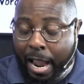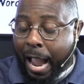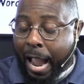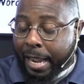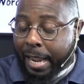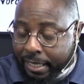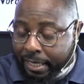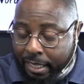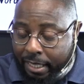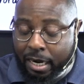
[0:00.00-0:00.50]

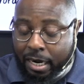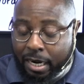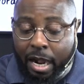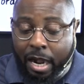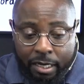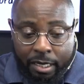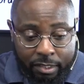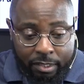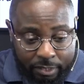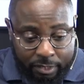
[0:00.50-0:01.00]
I get it.
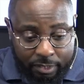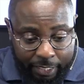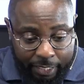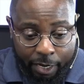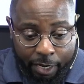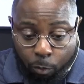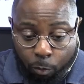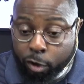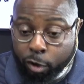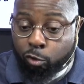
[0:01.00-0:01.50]
I
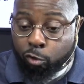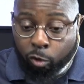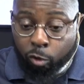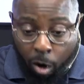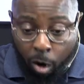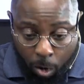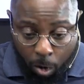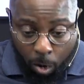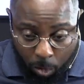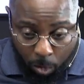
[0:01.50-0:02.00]
understand. We
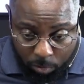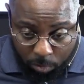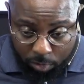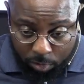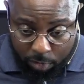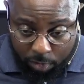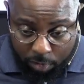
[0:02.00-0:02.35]
wrong.